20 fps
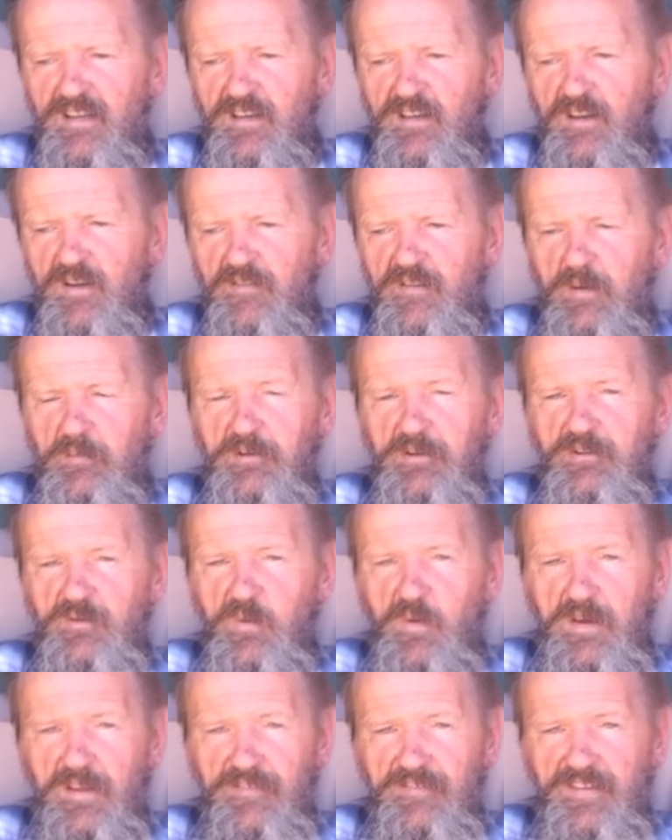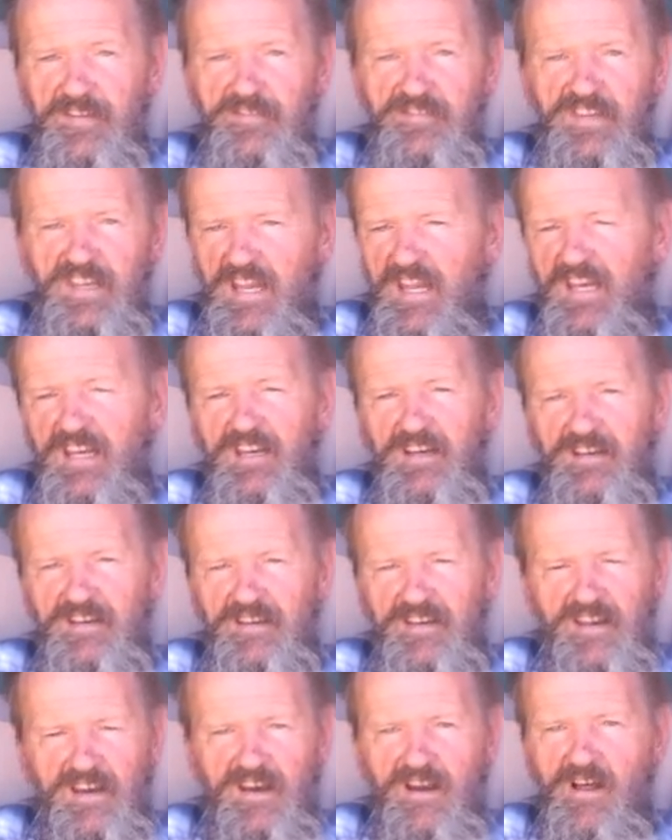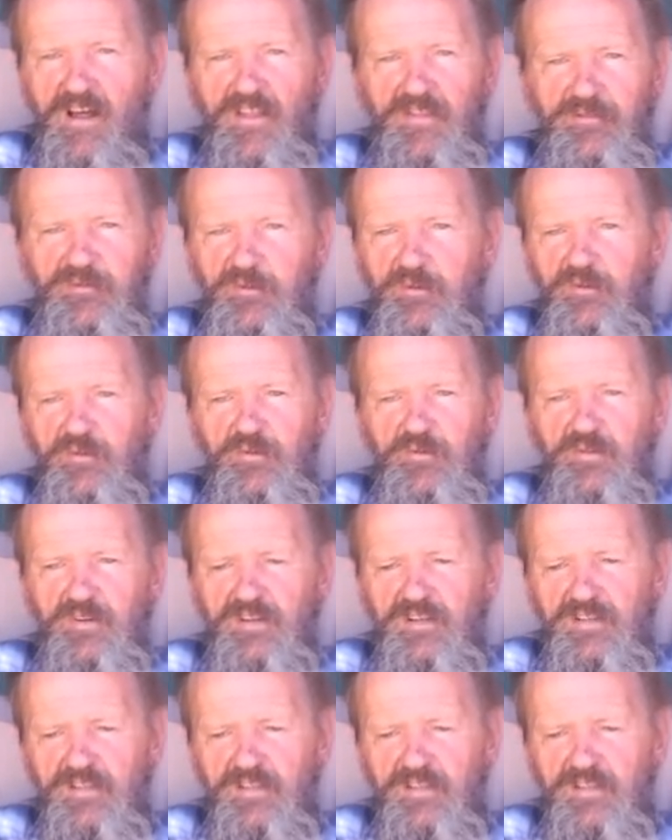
November 2015. Did it all through